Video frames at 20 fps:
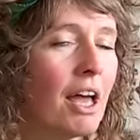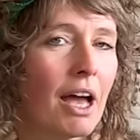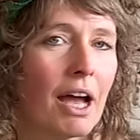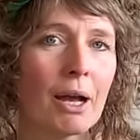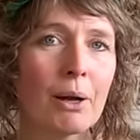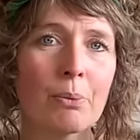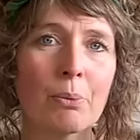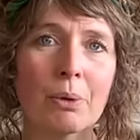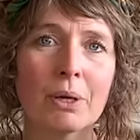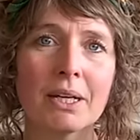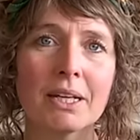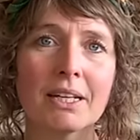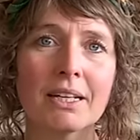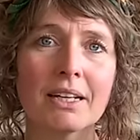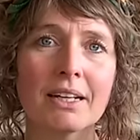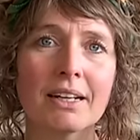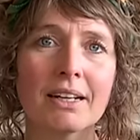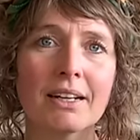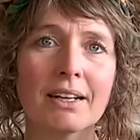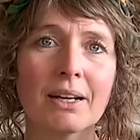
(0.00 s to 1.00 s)
And
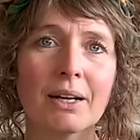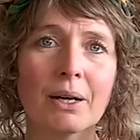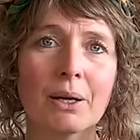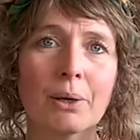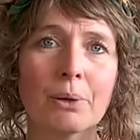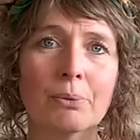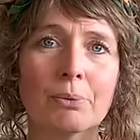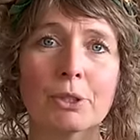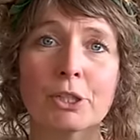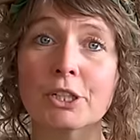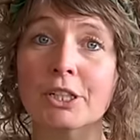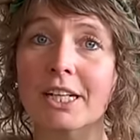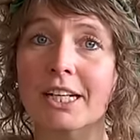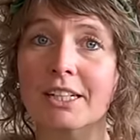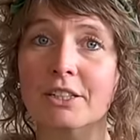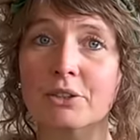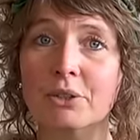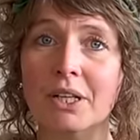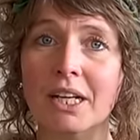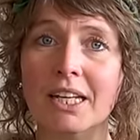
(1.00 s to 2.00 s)
we were
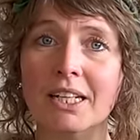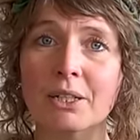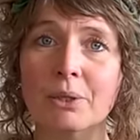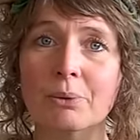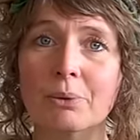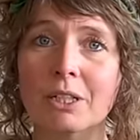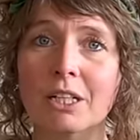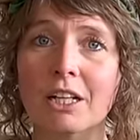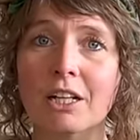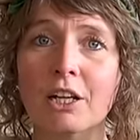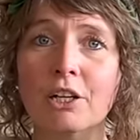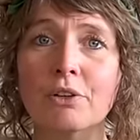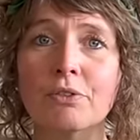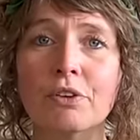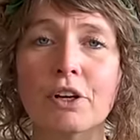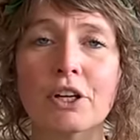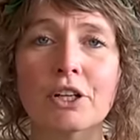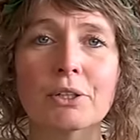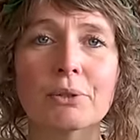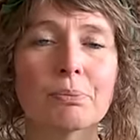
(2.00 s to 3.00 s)
there together with a lot of
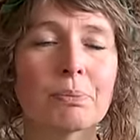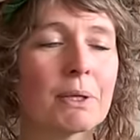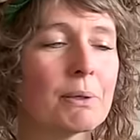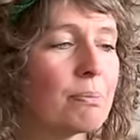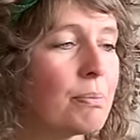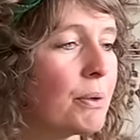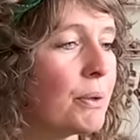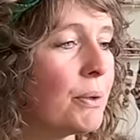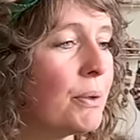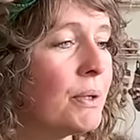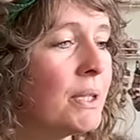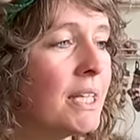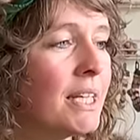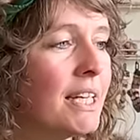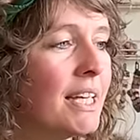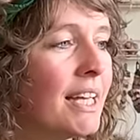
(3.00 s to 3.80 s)
other people.